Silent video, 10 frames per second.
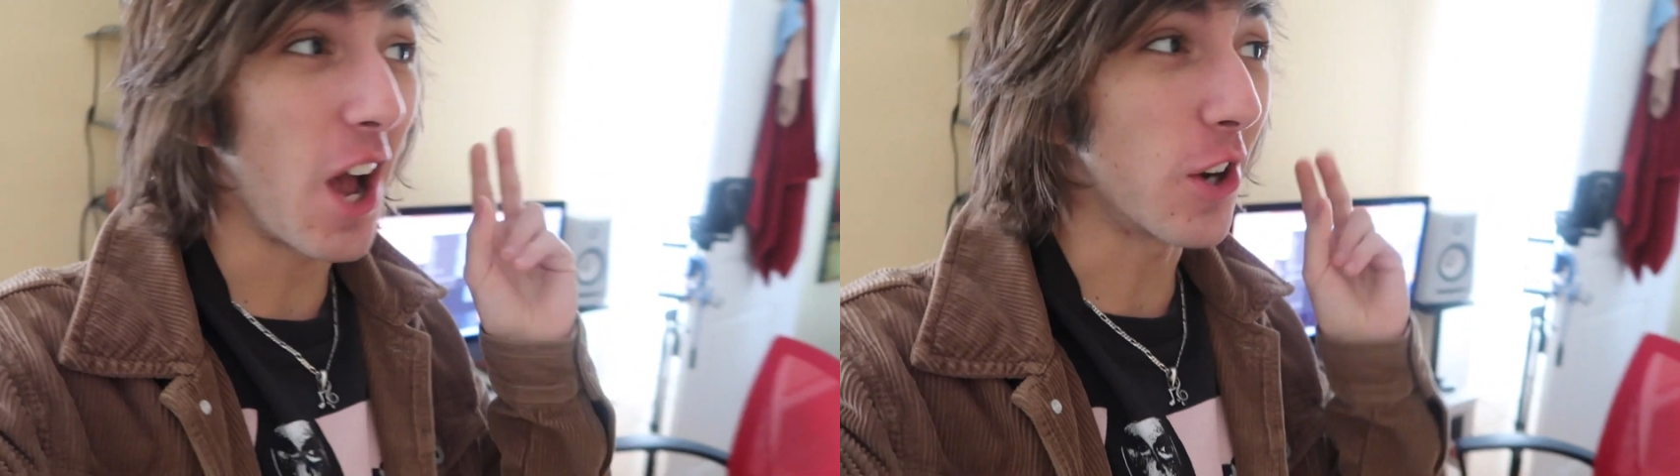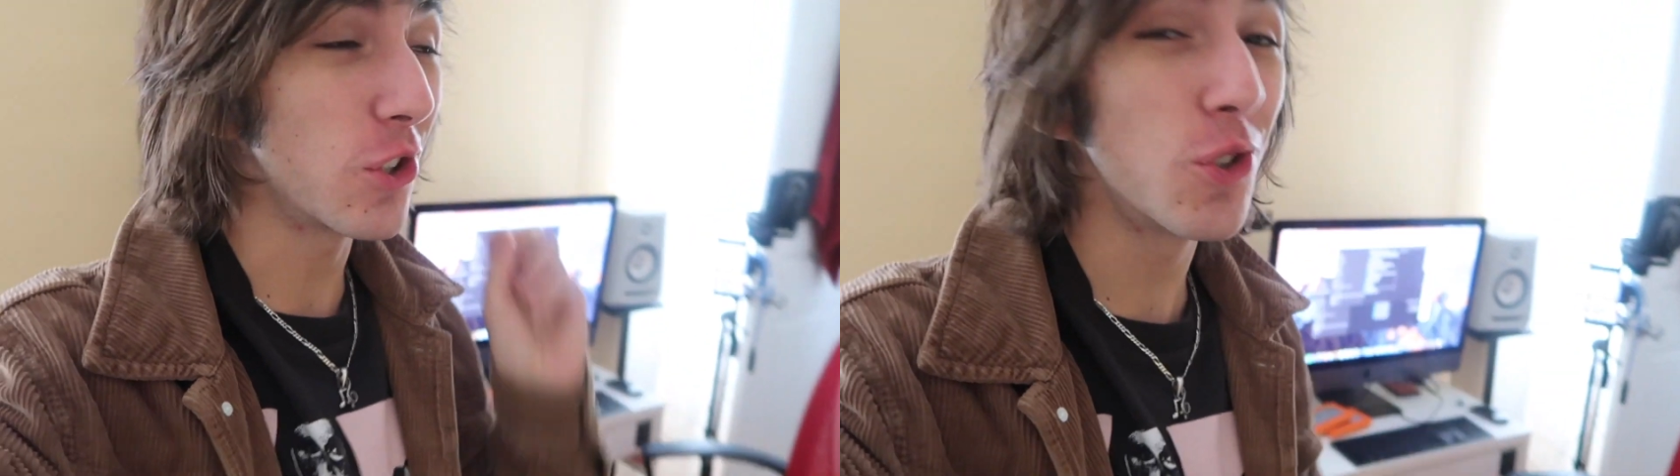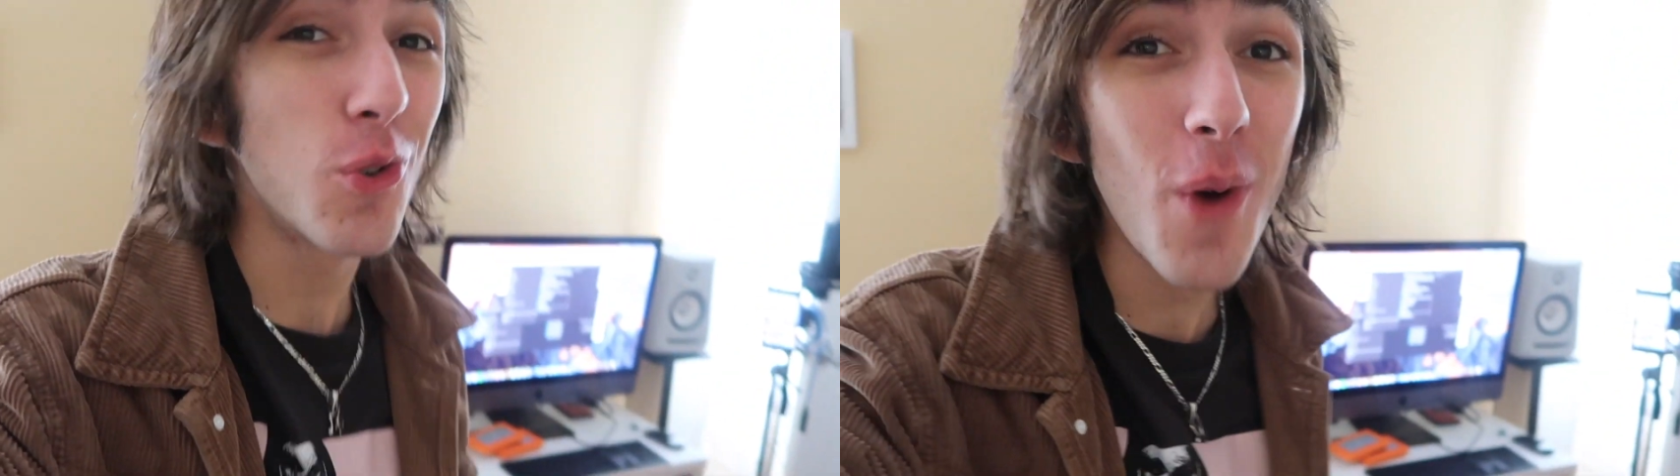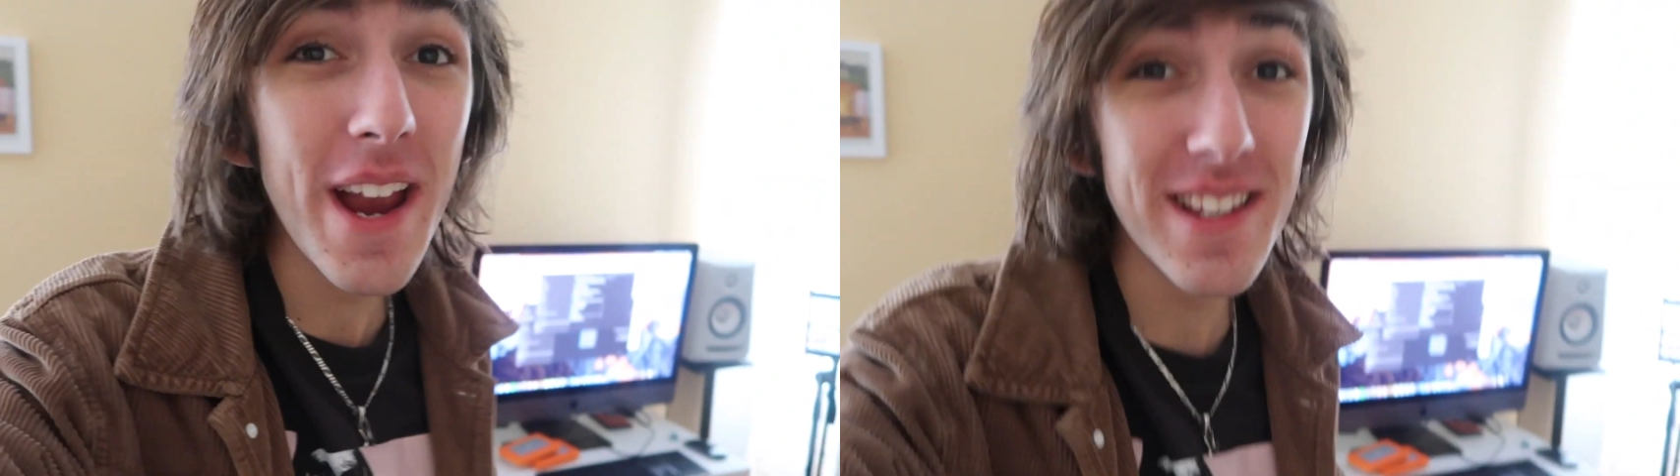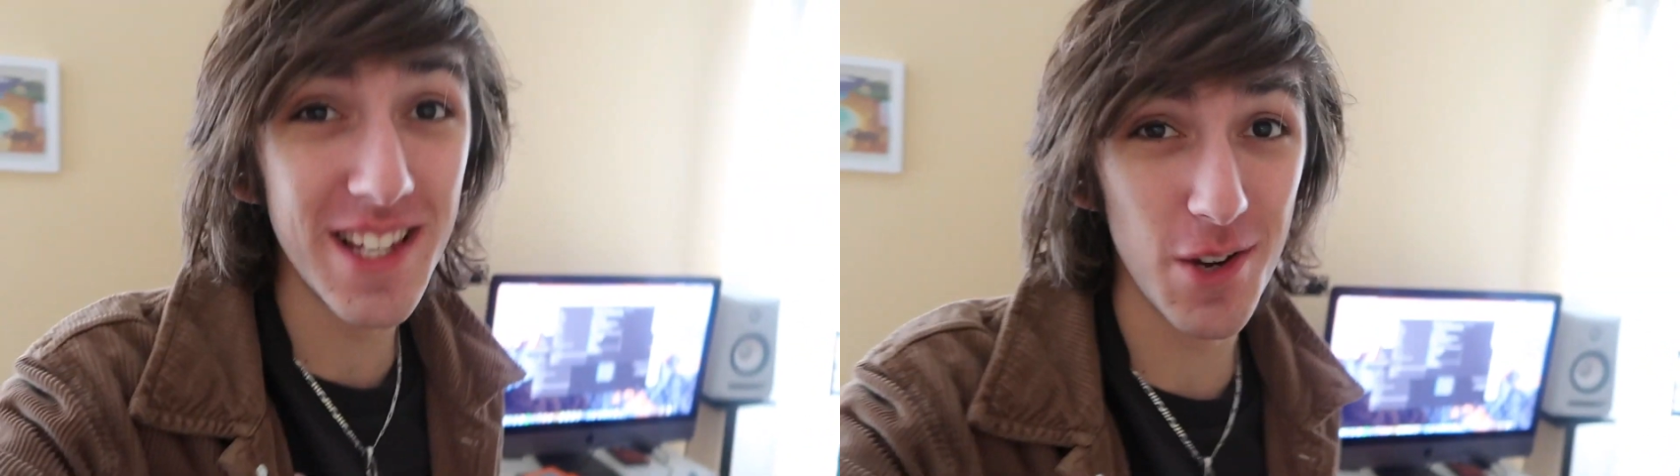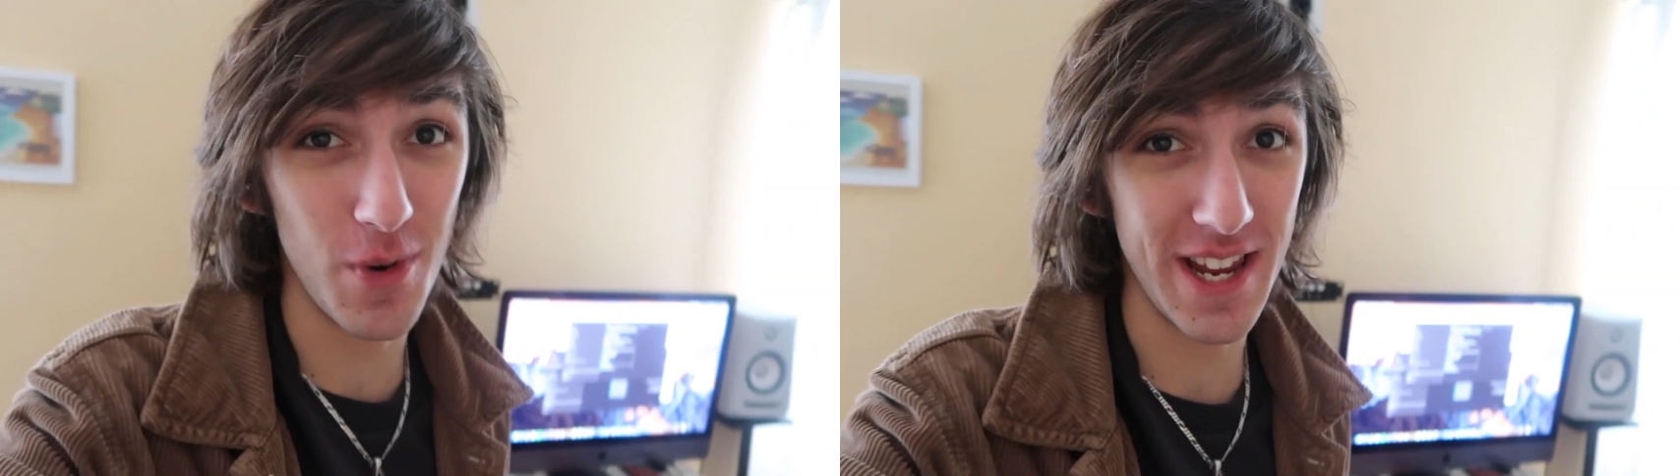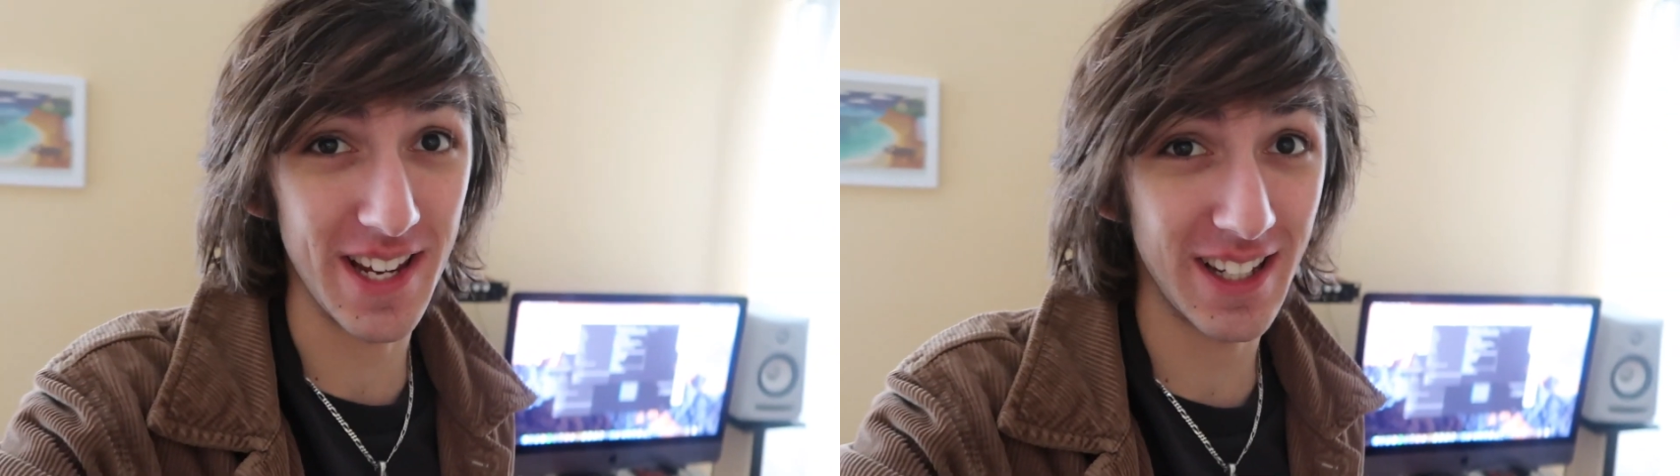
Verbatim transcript: a crazy week.